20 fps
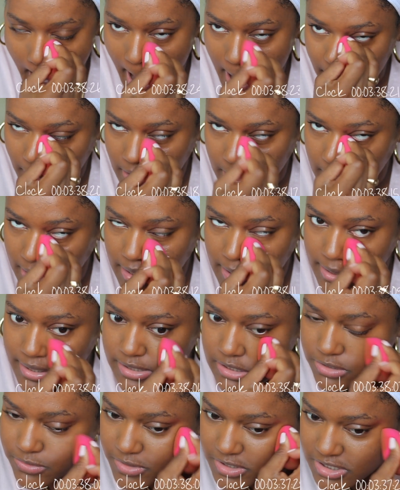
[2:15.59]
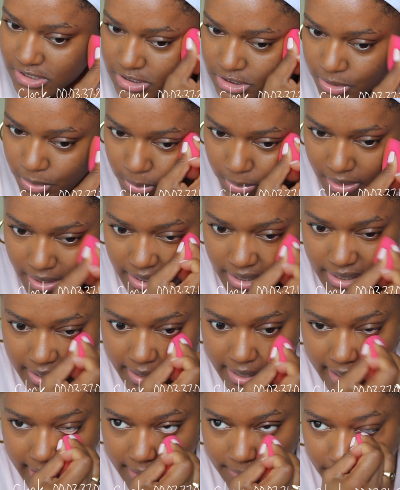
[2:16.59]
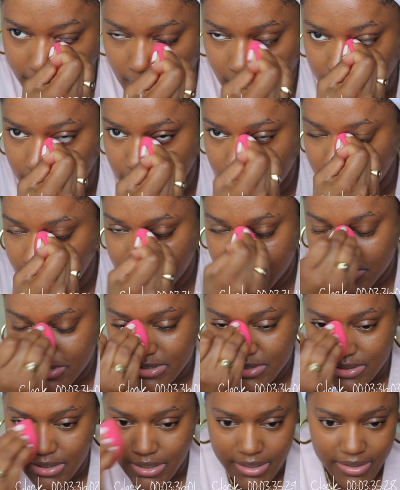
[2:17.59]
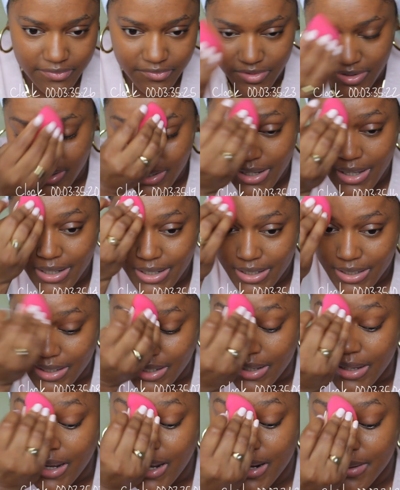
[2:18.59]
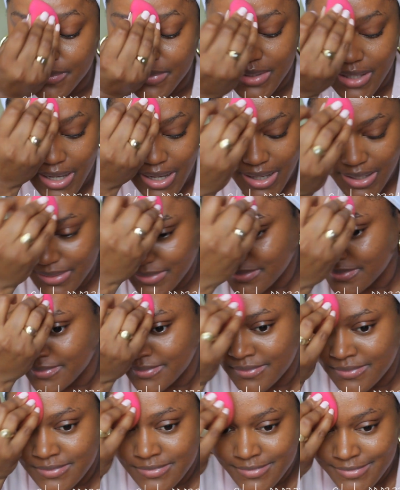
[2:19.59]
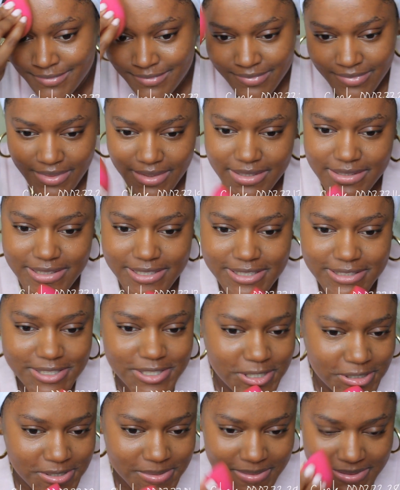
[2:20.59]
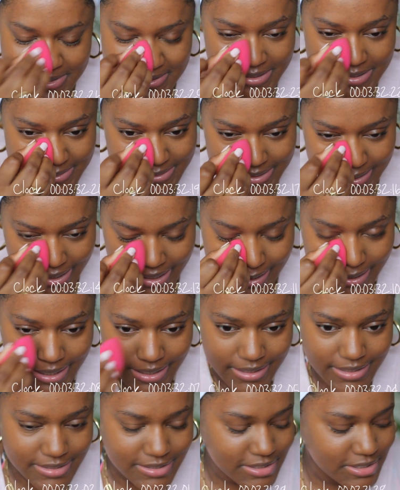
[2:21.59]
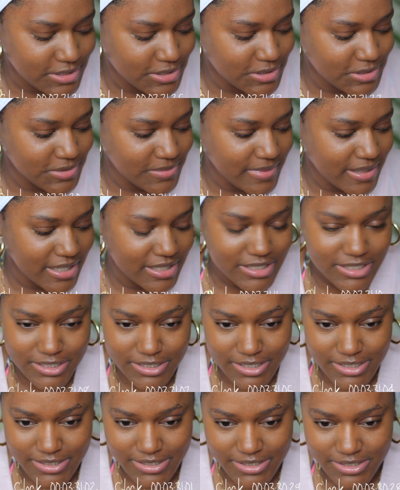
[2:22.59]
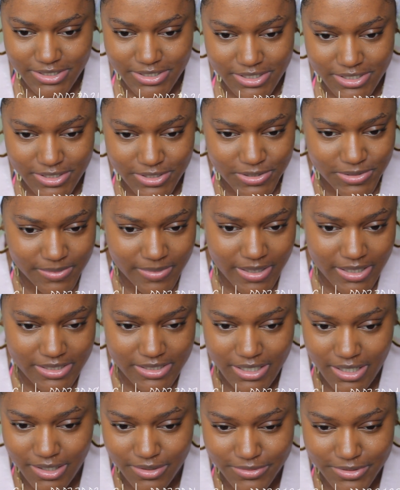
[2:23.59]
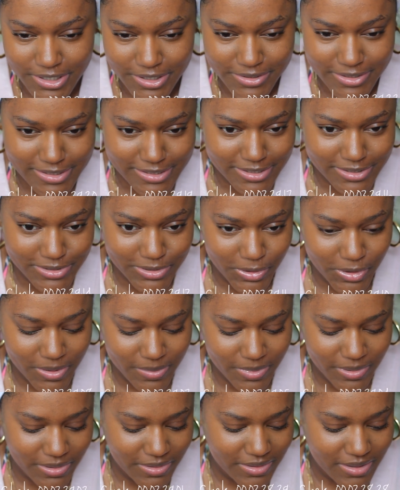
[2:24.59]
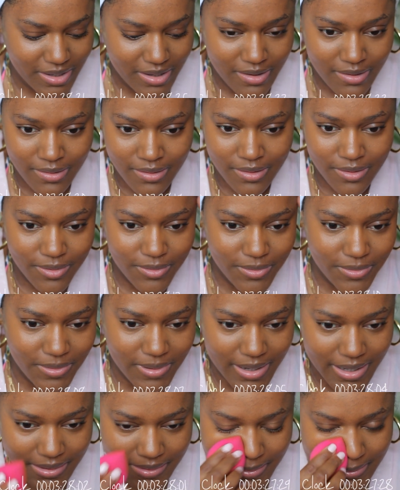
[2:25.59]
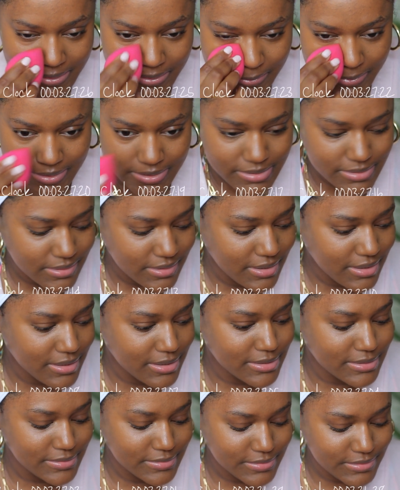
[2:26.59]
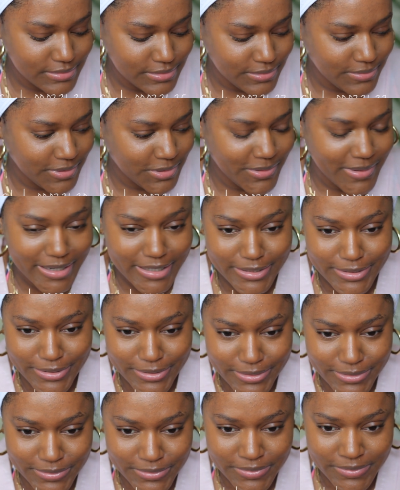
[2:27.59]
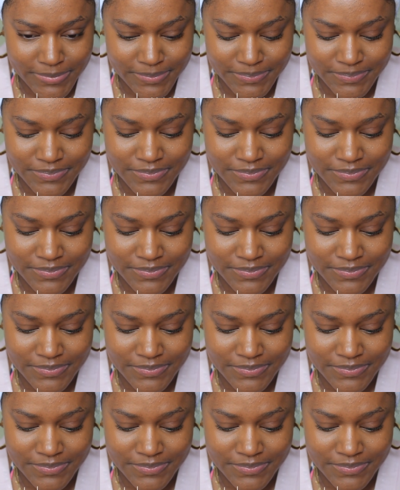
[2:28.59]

I mean, unless it was to work, like I probably would just like forget it. Like I'm not this is too much anxiety. This is too much. This is just too much. Oh no, this looks horrible. Ooh, I don't like what this looks. Ooh, what do I do?